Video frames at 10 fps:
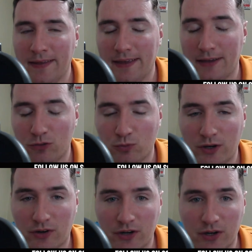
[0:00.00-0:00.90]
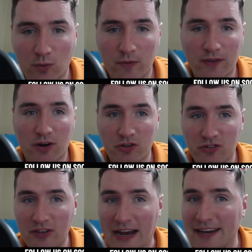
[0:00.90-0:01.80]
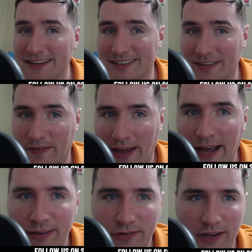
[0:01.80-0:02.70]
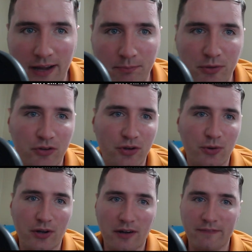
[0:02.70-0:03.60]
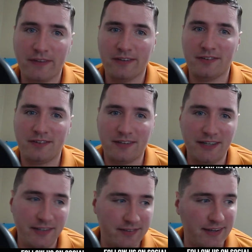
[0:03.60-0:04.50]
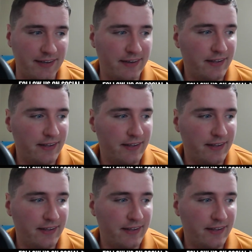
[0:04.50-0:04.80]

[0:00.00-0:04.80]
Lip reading: as we are here with our second to last episode of the season.